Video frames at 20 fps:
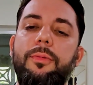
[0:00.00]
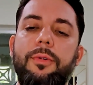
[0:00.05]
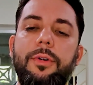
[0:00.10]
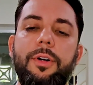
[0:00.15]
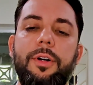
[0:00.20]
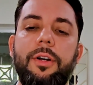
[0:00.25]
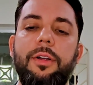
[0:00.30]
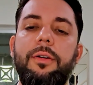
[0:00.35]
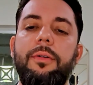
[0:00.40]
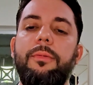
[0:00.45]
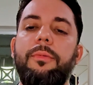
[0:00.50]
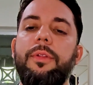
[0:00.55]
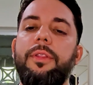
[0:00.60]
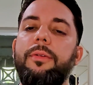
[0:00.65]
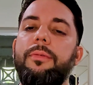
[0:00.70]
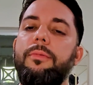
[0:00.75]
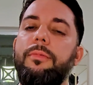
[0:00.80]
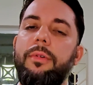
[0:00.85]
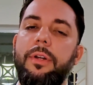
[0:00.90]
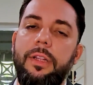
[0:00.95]
work with a
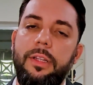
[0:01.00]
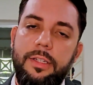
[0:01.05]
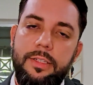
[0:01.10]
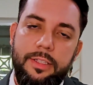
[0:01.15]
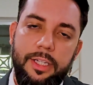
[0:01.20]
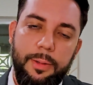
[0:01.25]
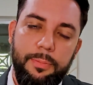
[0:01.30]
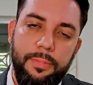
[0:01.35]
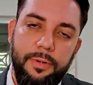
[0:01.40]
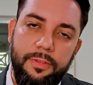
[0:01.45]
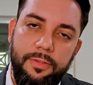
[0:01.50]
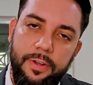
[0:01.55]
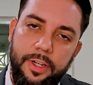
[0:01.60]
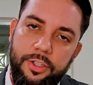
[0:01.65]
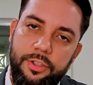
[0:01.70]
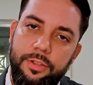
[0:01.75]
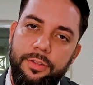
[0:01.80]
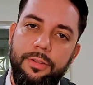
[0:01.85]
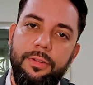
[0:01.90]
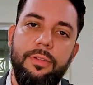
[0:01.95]
real estate
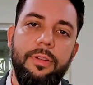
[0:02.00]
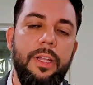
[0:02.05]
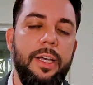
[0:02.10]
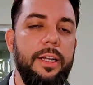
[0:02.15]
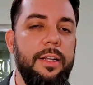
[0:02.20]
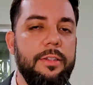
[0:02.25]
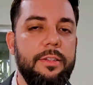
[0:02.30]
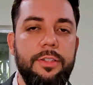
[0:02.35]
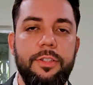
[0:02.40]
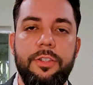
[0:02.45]
professional, ladies and